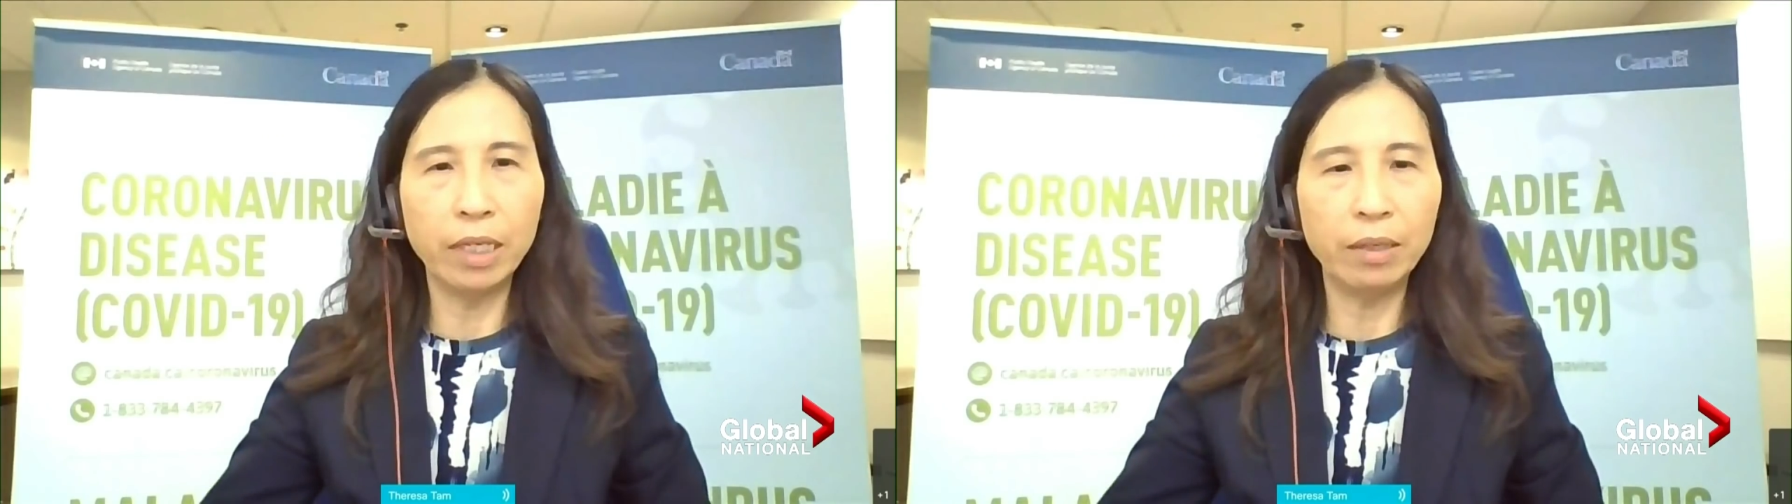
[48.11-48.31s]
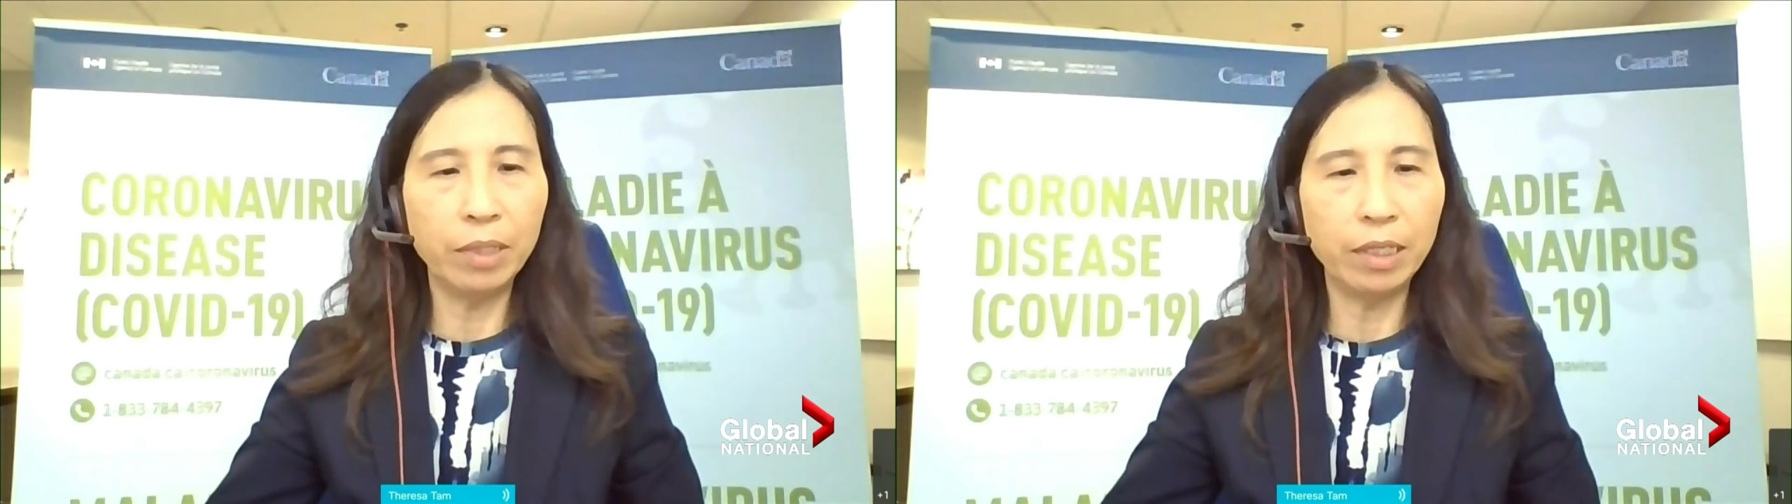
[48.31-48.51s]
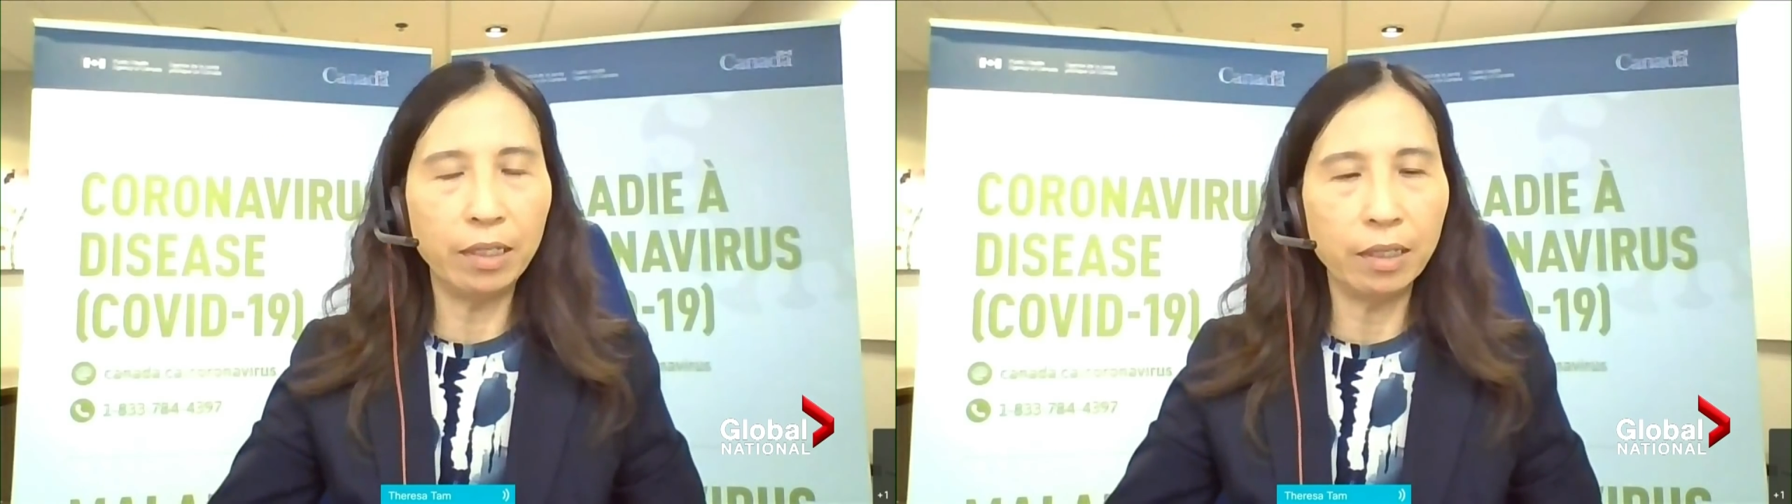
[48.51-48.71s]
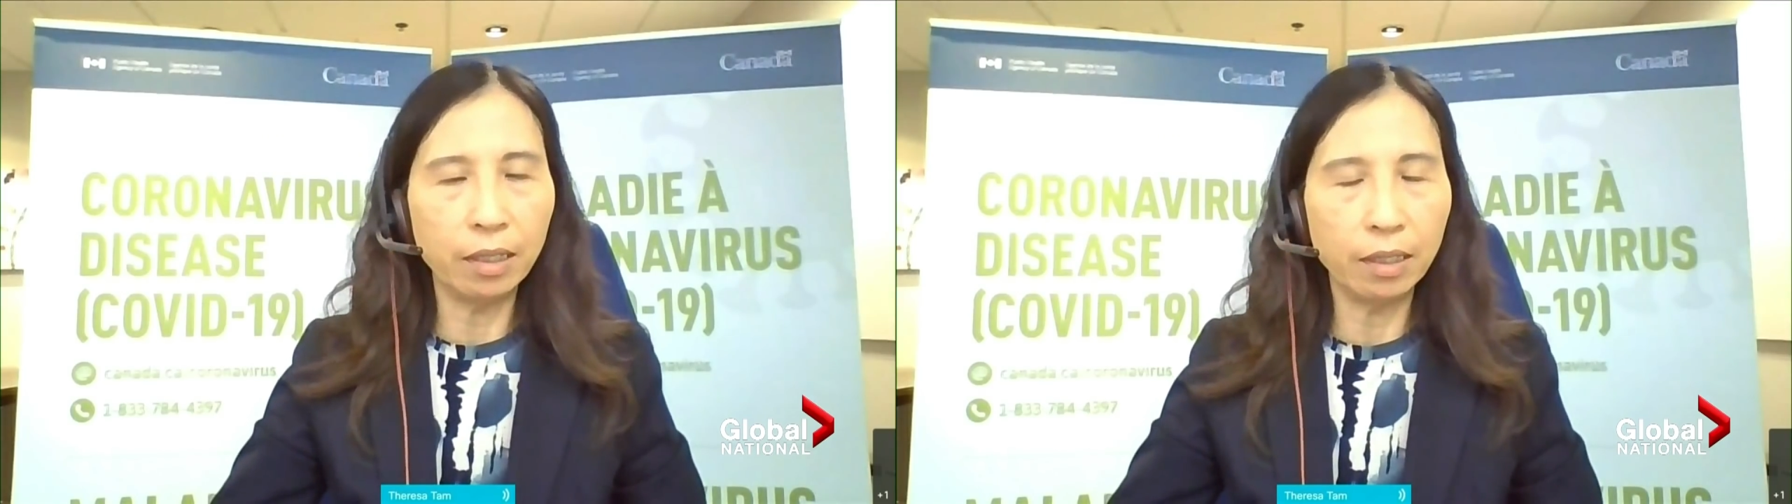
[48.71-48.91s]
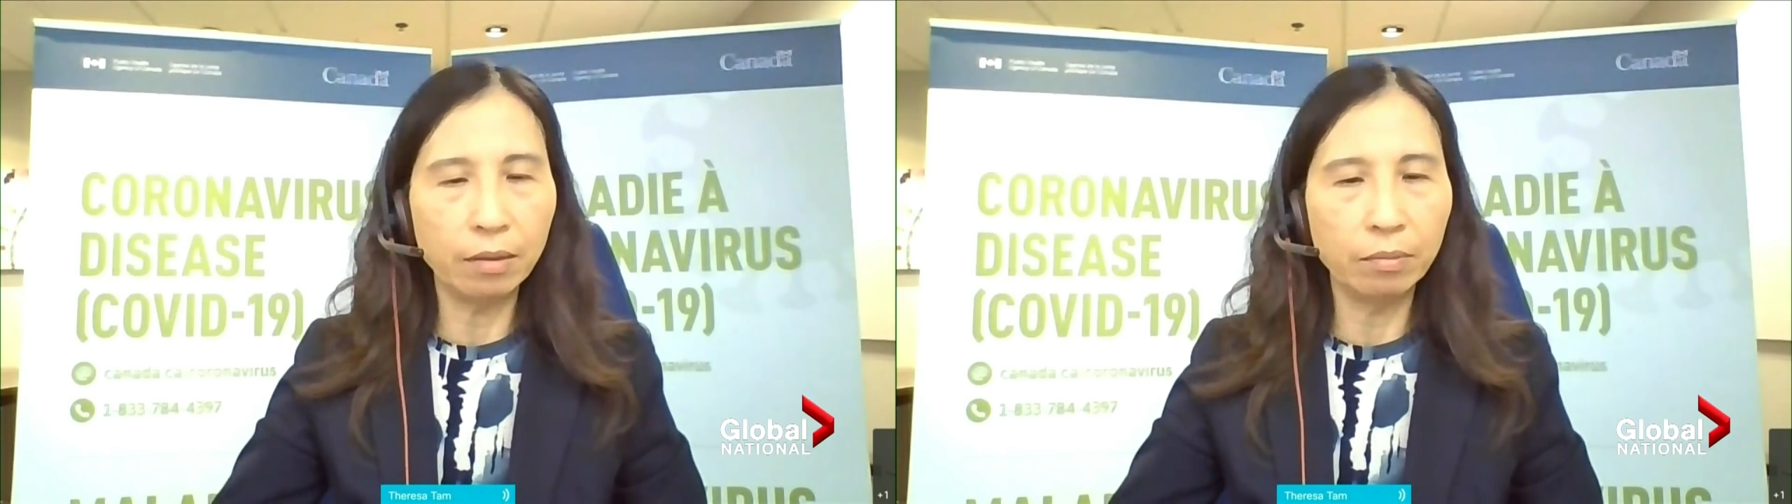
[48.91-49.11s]
may be
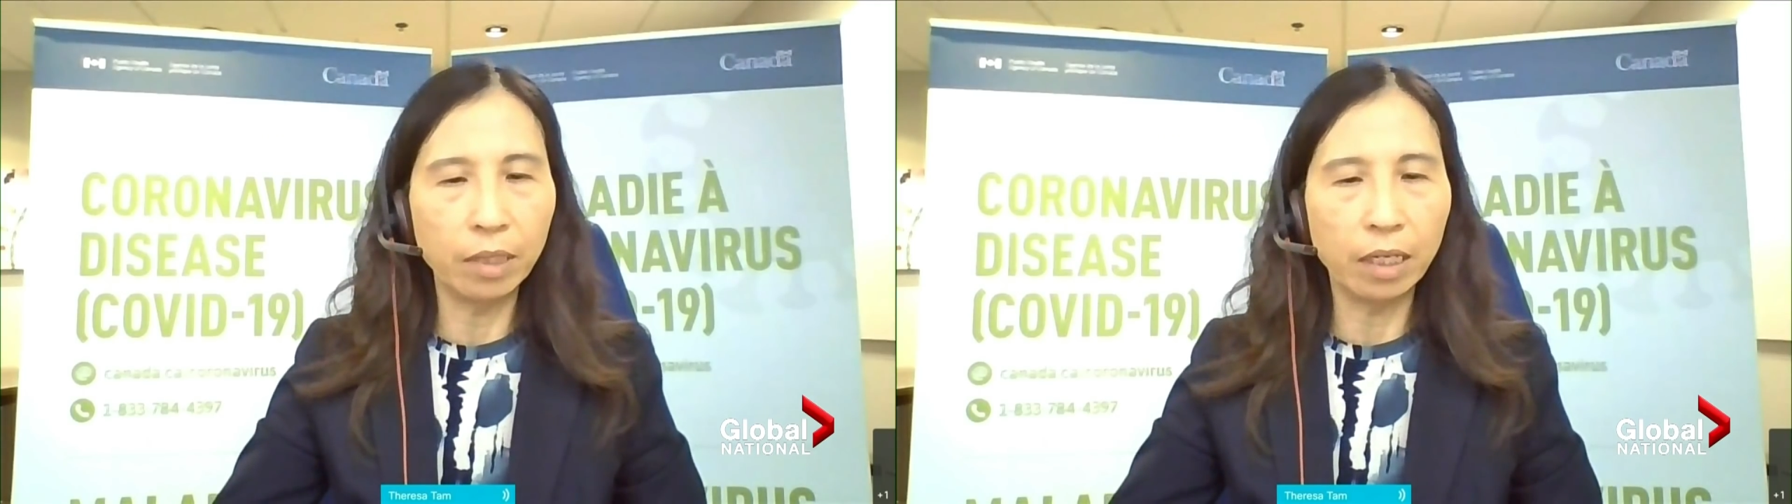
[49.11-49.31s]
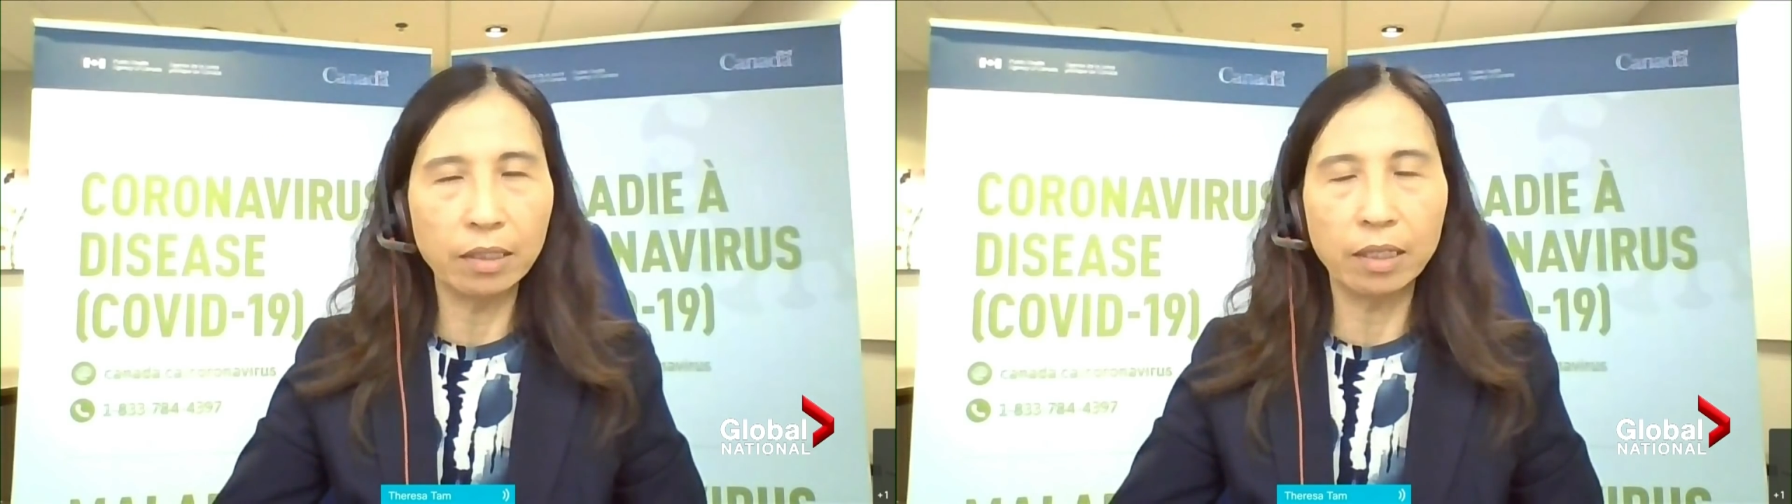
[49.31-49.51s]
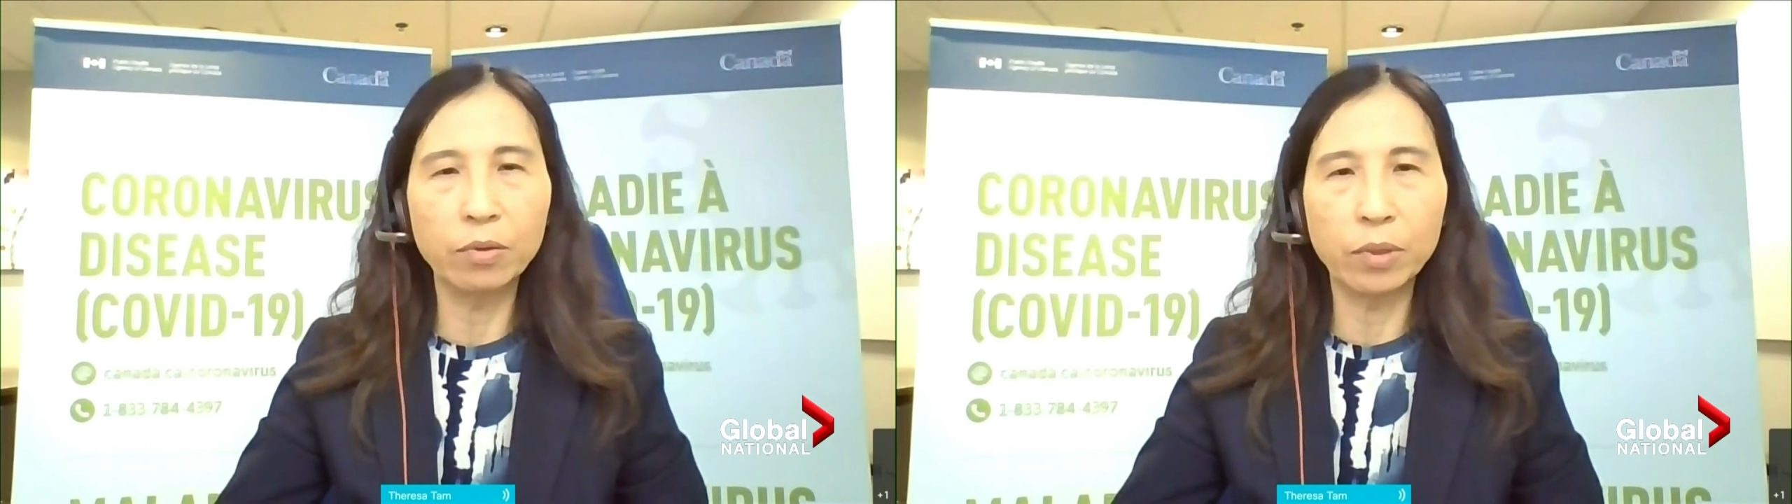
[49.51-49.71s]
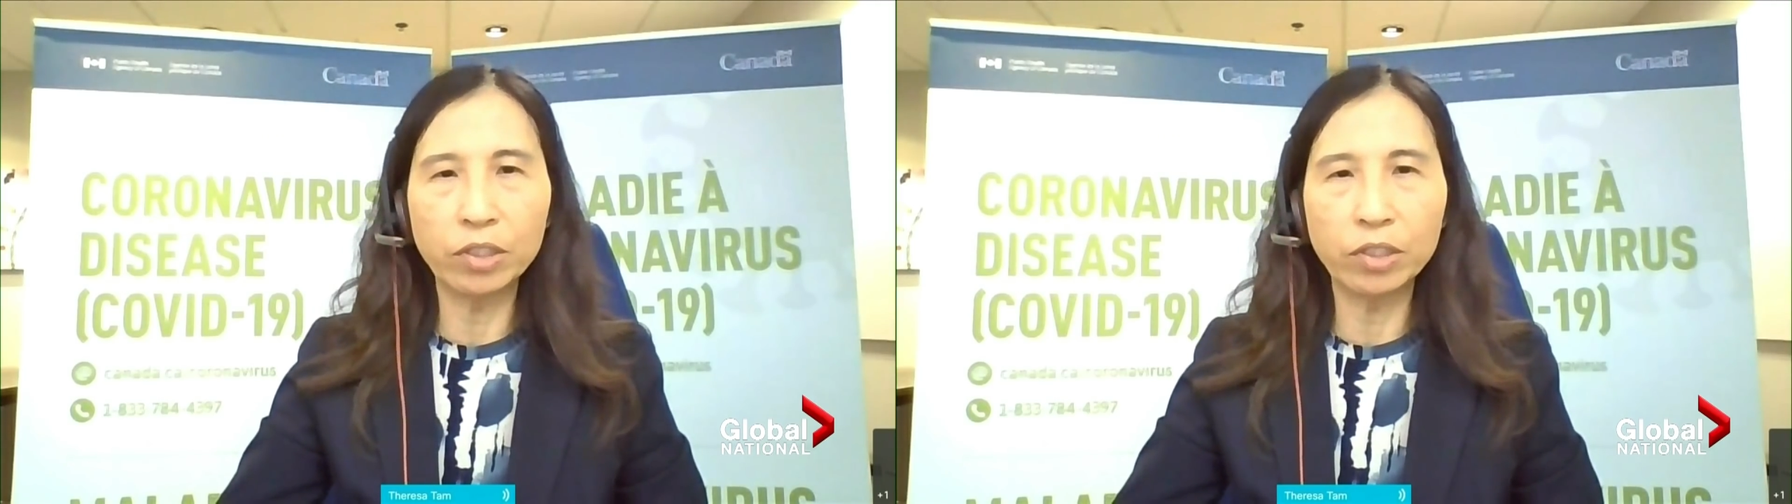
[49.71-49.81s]
asking